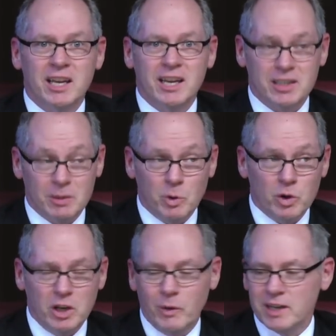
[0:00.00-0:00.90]
It's
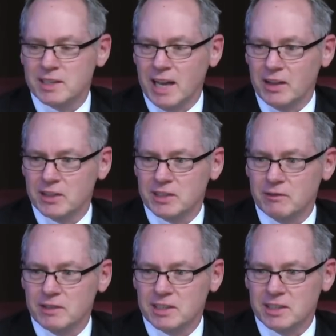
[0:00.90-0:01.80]
important you understand those
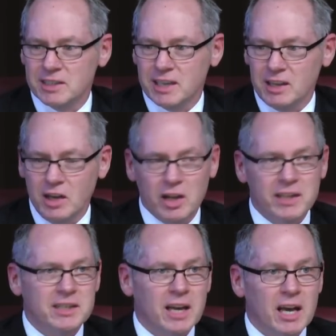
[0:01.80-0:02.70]
differences at the early
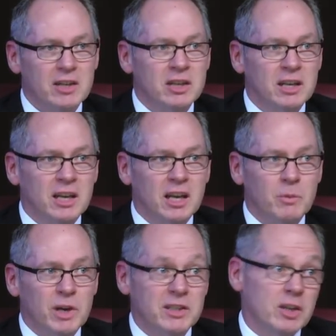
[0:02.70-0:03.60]
stage,
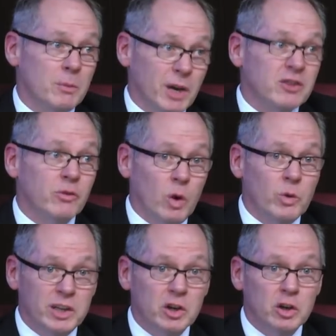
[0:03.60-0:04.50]
because so much of what
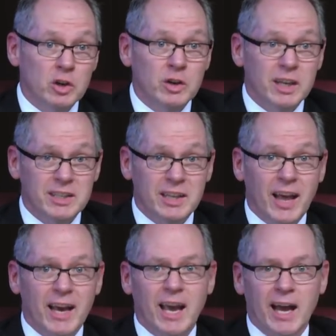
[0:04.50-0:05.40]
we do is in
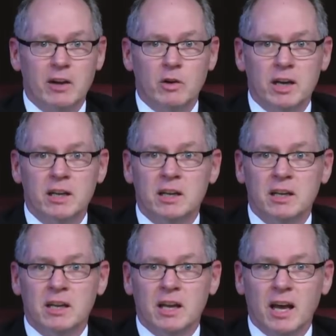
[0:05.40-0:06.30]
that category.
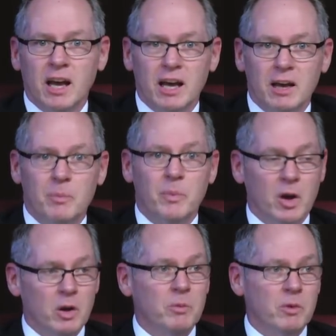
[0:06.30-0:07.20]

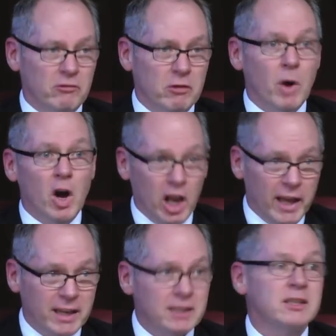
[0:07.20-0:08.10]
Remote
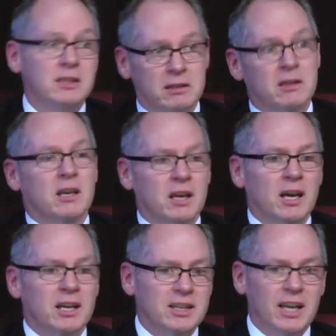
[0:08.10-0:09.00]
links,
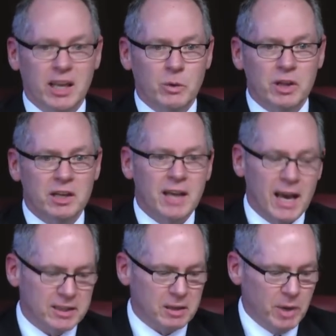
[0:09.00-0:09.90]
dealing with it
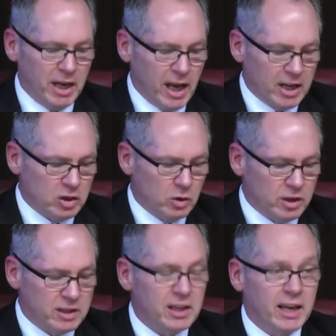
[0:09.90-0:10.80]
as a mediation or
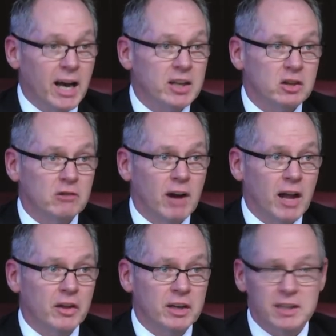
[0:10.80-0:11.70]
conciliation
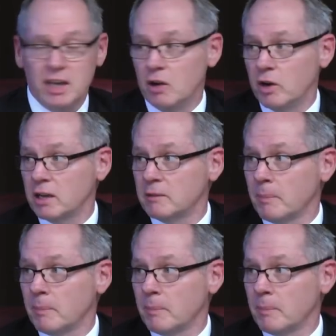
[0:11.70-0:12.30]
rather than as a hearing.